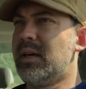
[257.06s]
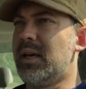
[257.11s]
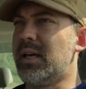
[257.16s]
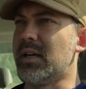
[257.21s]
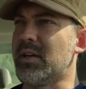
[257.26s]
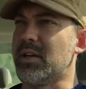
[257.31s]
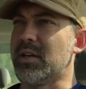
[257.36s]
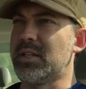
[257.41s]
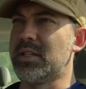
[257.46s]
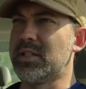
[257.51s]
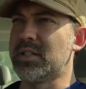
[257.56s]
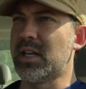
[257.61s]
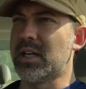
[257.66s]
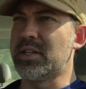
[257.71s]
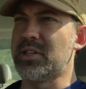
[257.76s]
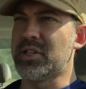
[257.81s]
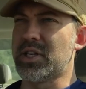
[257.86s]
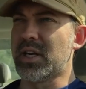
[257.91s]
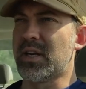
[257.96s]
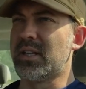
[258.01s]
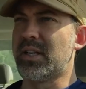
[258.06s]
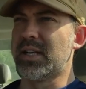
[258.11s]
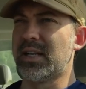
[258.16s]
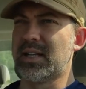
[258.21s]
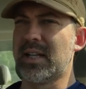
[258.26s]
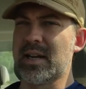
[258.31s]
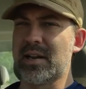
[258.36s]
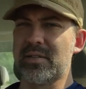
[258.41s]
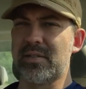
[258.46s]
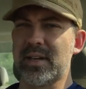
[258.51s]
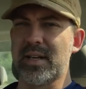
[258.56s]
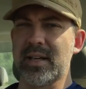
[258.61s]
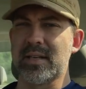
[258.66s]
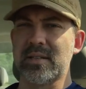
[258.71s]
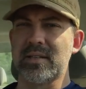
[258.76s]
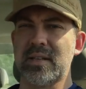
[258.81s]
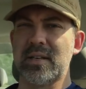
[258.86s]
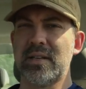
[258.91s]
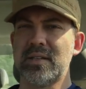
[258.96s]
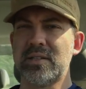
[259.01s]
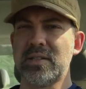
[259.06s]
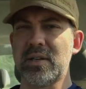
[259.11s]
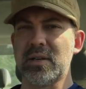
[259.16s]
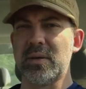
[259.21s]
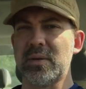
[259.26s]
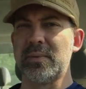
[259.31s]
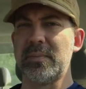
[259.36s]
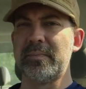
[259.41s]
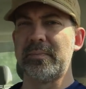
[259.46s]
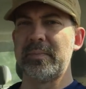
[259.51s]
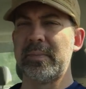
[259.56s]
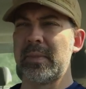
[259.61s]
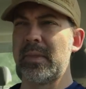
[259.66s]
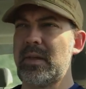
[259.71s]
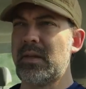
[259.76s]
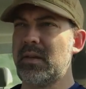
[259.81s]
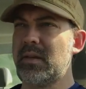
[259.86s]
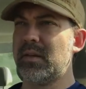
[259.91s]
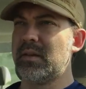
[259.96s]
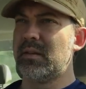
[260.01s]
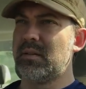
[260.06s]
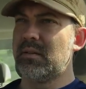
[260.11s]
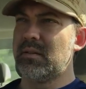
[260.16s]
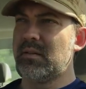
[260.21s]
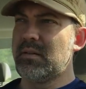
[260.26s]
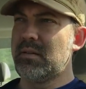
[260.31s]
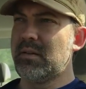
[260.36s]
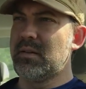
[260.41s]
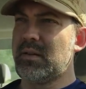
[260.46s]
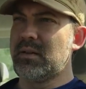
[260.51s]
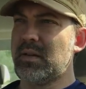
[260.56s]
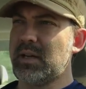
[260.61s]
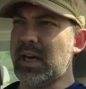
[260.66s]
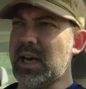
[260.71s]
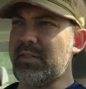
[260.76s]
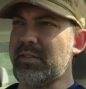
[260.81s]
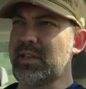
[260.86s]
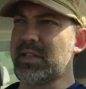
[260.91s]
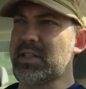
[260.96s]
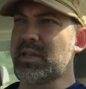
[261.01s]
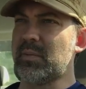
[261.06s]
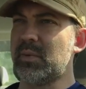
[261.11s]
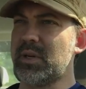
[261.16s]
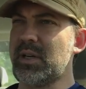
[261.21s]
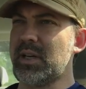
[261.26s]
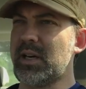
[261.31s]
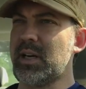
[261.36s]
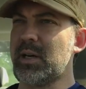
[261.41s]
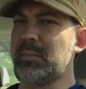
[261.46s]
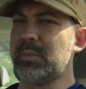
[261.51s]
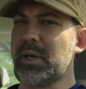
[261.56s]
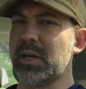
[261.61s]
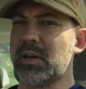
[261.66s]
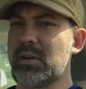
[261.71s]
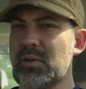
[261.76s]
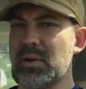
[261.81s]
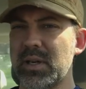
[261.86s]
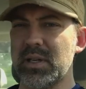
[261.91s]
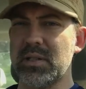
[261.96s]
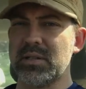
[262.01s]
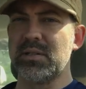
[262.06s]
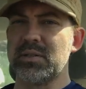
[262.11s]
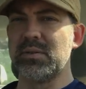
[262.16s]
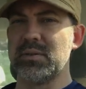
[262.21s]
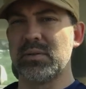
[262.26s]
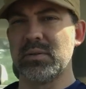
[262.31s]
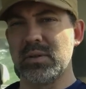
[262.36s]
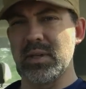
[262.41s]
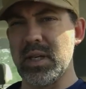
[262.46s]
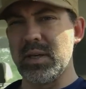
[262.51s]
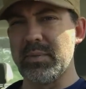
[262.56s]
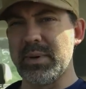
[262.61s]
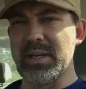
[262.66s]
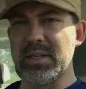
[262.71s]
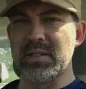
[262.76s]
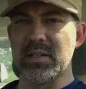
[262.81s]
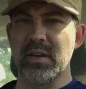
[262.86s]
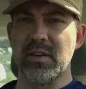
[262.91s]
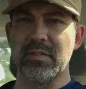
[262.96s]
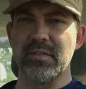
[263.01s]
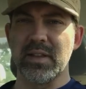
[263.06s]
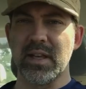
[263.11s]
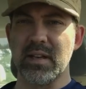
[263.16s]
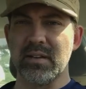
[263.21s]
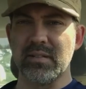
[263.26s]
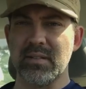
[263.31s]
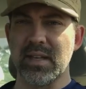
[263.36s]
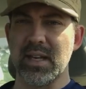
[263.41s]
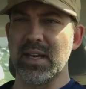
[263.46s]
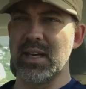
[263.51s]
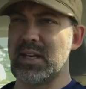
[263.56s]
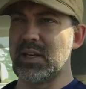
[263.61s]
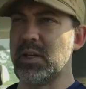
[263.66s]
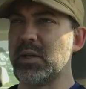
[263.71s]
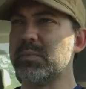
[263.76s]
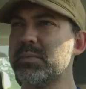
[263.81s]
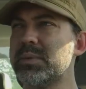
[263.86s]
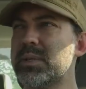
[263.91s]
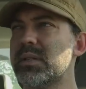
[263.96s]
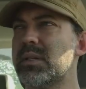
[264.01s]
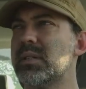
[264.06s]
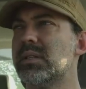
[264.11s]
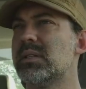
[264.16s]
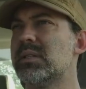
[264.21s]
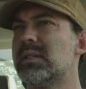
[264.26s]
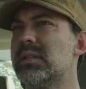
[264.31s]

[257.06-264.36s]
I don't know, it's like juggling a lot of things. So having someone to help, like Chris, do eBay stuff, that that helps.